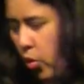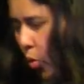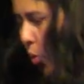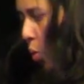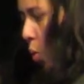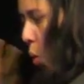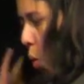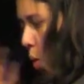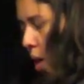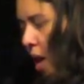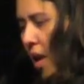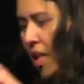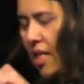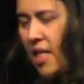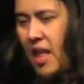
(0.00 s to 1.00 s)
Yeah, he was
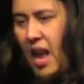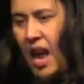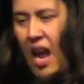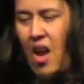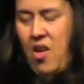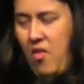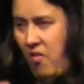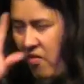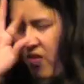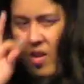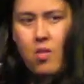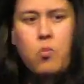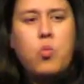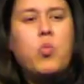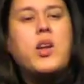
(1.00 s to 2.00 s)
faithful,
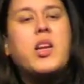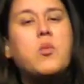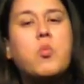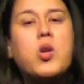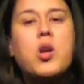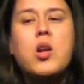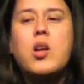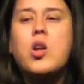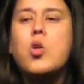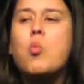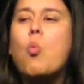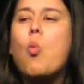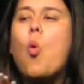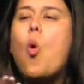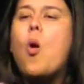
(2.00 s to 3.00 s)
and
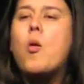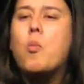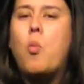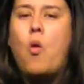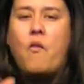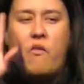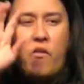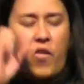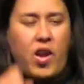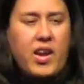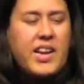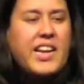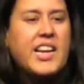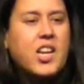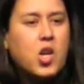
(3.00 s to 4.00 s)
Jesus died.
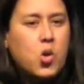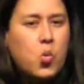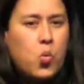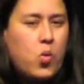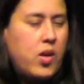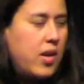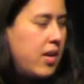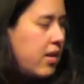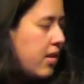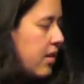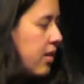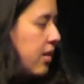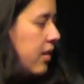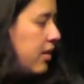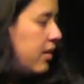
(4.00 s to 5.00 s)
You
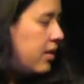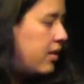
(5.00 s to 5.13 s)
know, he